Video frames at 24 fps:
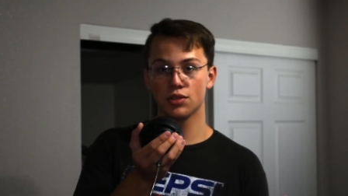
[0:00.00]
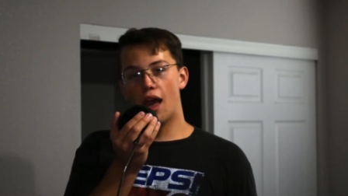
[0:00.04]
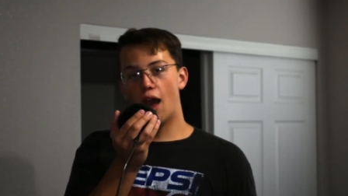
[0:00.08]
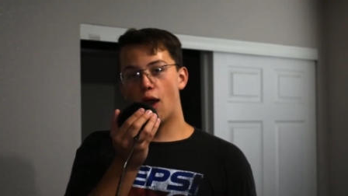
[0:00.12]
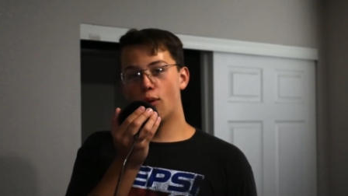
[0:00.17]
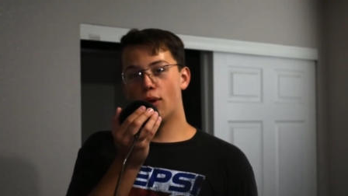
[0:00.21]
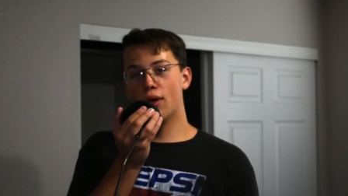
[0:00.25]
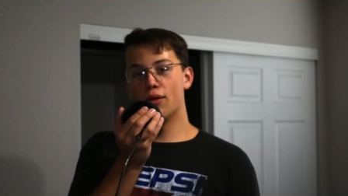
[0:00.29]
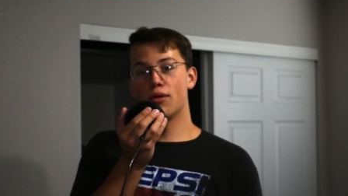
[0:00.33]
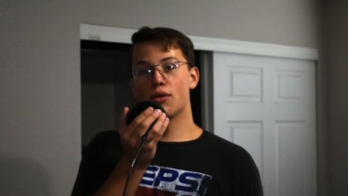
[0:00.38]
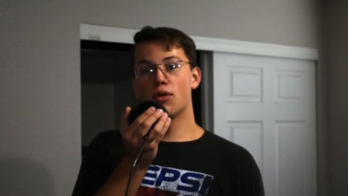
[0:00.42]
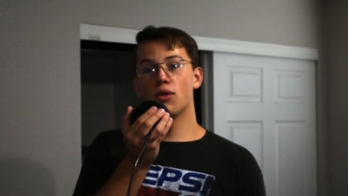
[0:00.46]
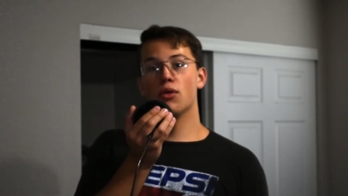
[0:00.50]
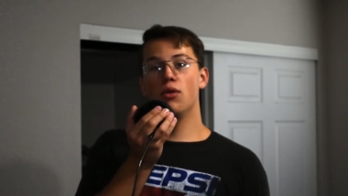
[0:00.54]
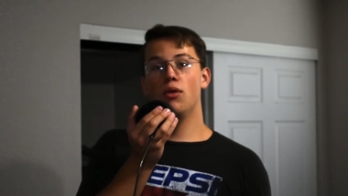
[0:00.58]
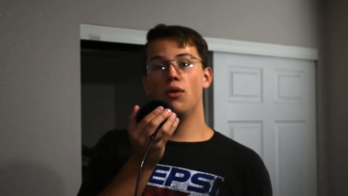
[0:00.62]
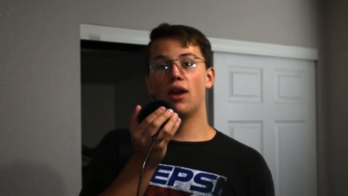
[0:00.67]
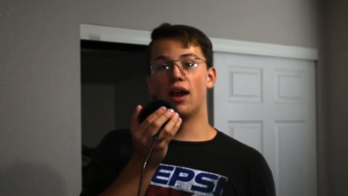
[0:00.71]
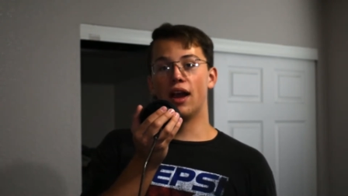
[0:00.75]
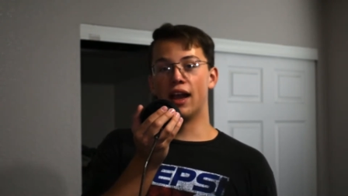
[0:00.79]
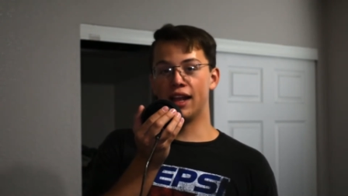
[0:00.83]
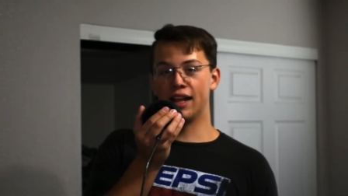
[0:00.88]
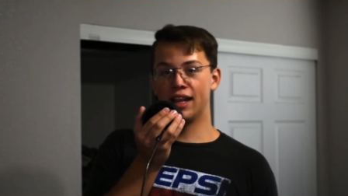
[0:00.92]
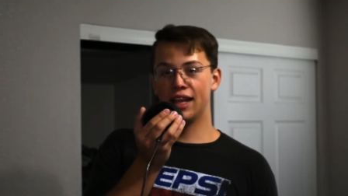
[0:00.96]
However,
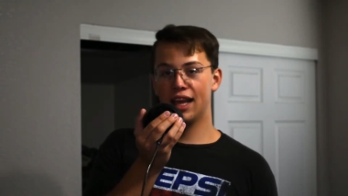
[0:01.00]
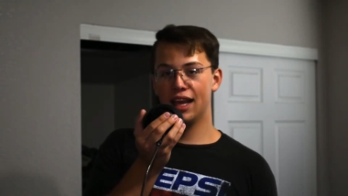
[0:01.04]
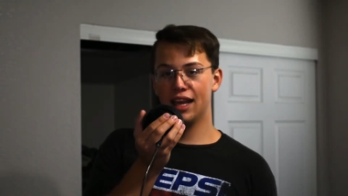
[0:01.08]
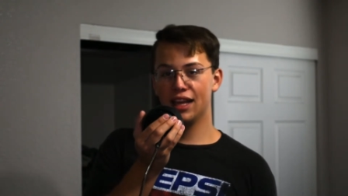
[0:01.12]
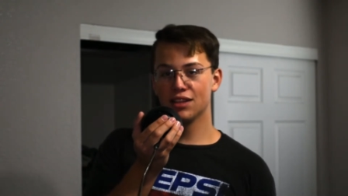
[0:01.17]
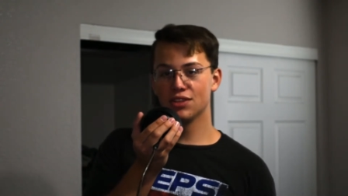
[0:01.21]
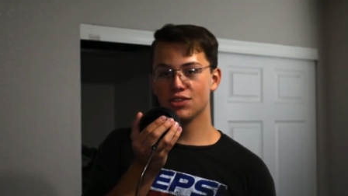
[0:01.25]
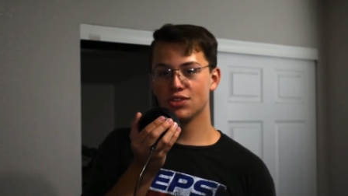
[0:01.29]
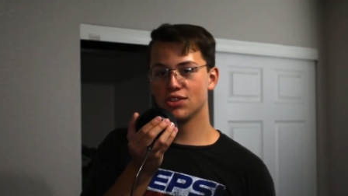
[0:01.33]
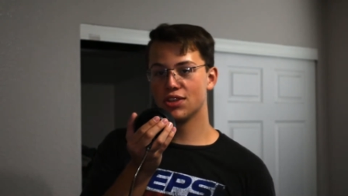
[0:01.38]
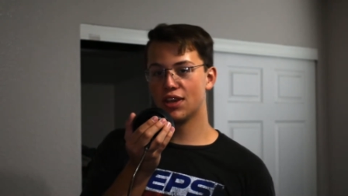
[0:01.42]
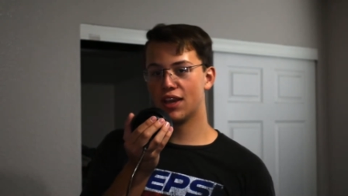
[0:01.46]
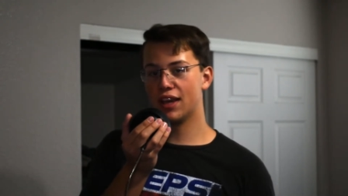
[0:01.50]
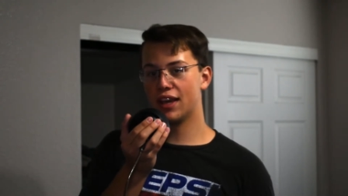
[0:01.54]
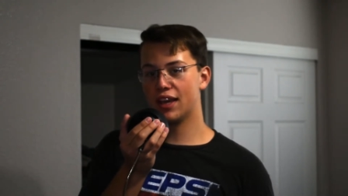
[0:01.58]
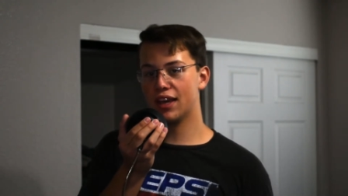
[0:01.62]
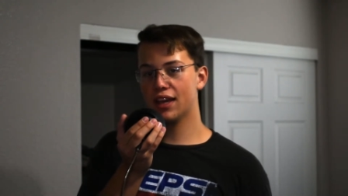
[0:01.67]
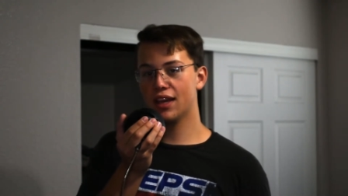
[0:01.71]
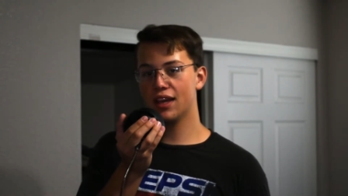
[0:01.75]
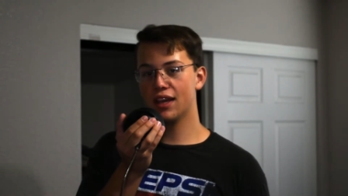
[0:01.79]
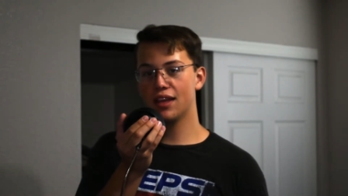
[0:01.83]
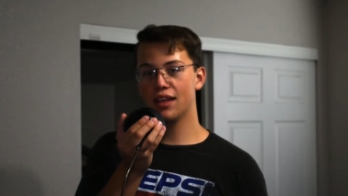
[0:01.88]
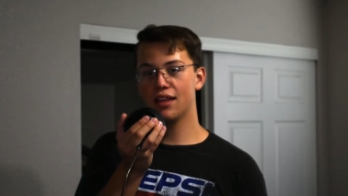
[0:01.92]
I can say